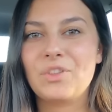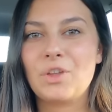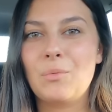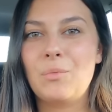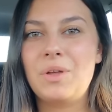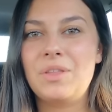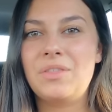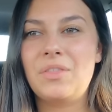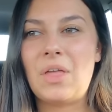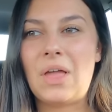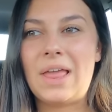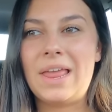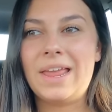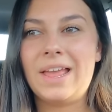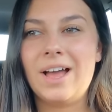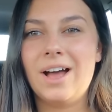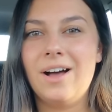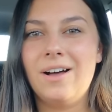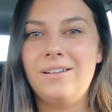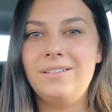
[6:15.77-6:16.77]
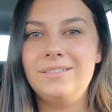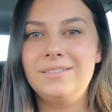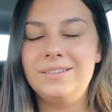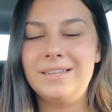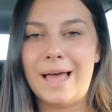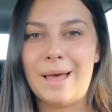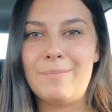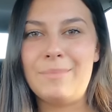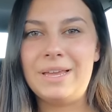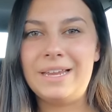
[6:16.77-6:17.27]
with like a
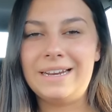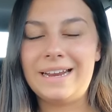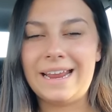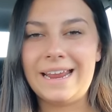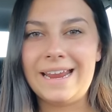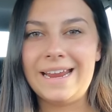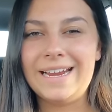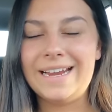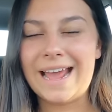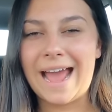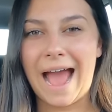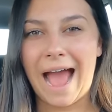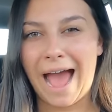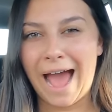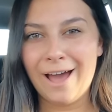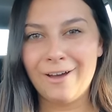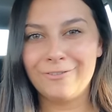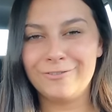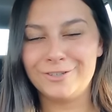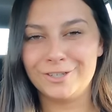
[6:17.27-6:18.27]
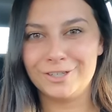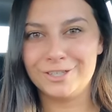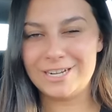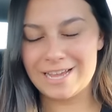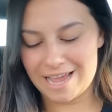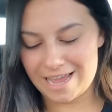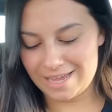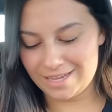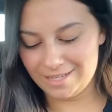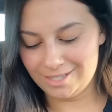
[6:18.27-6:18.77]
lemonade
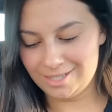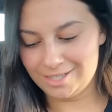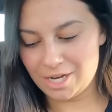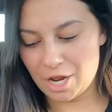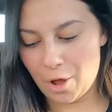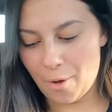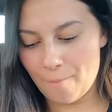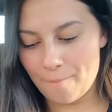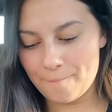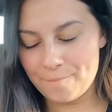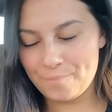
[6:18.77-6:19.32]
aftertaste.